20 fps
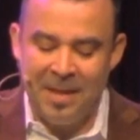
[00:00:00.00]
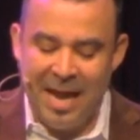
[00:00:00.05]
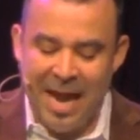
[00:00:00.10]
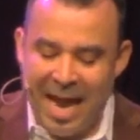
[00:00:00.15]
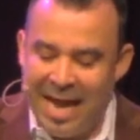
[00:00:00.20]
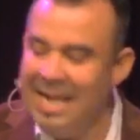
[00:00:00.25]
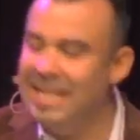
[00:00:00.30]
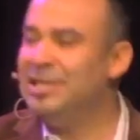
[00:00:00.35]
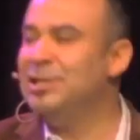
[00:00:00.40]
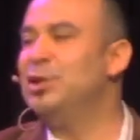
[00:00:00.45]

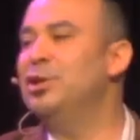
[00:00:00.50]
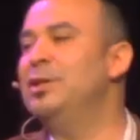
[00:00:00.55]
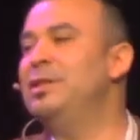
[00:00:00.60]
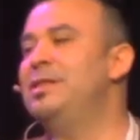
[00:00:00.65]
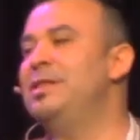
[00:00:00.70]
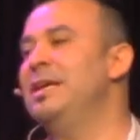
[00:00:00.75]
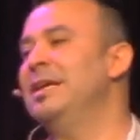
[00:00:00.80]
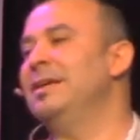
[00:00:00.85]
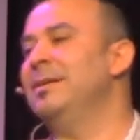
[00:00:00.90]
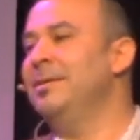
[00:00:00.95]
And it's a good
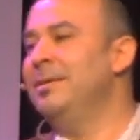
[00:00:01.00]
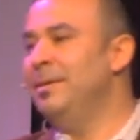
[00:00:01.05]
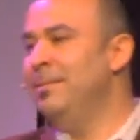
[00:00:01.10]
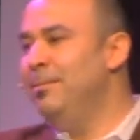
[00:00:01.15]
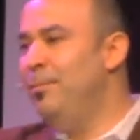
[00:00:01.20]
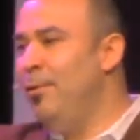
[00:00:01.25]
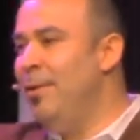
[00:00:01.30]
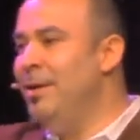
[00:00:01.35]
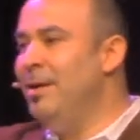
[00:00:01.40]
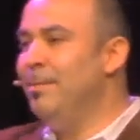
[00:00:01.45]
thing.
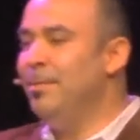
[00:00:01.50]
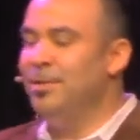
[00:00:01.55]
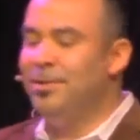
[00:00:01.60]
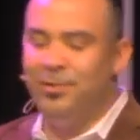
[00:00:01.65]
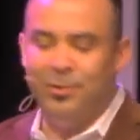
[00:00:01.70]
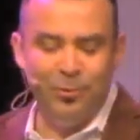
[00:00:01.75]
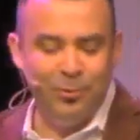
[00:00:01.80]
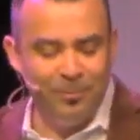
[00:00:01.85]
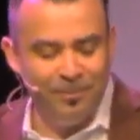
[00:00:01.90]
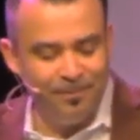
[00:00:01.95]
Point number
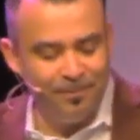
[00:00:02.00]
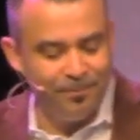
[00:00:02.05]
two